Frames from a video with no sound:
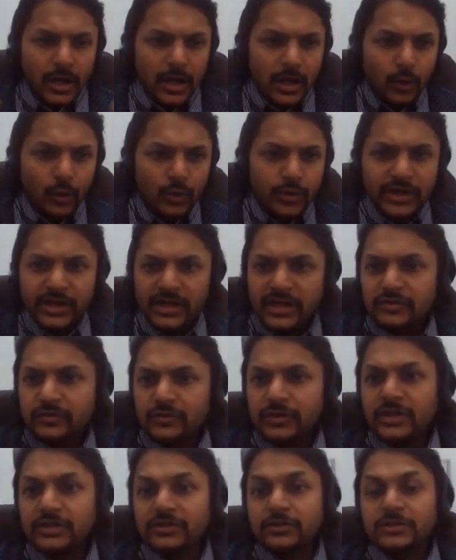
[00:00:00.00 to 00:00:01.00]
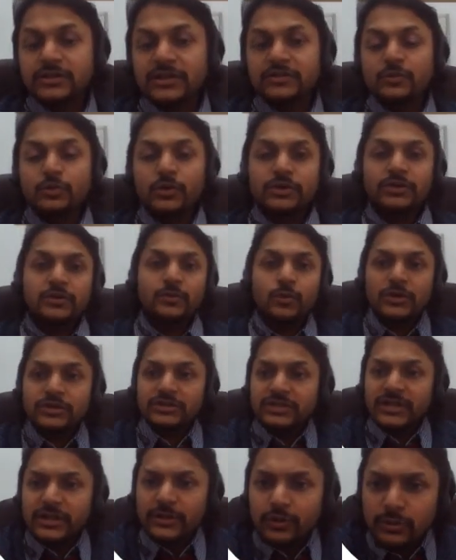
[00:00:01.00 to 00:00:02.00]
Okay, dear students, so this question
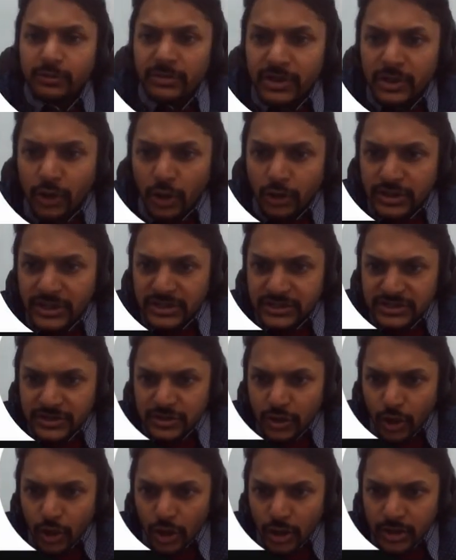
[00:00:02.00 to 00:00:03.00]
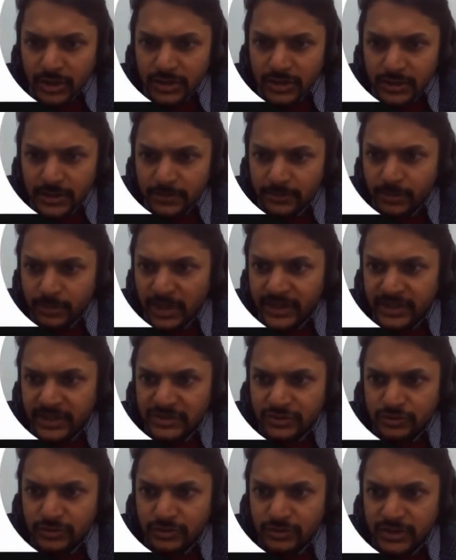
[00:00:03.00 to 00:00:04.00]
was sent to me on Discord by a
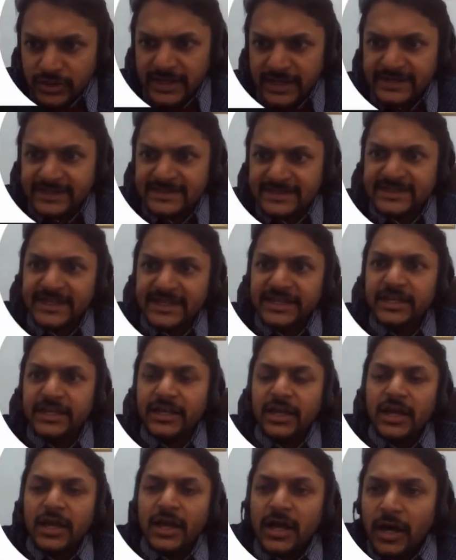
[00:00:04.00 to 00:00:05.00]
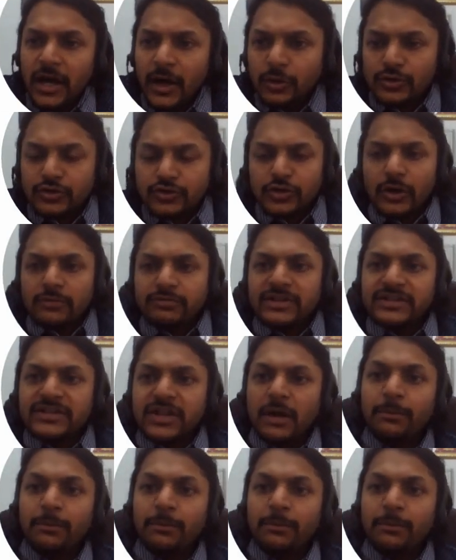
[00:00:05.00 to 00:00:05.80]
student. Let us see how to solve this.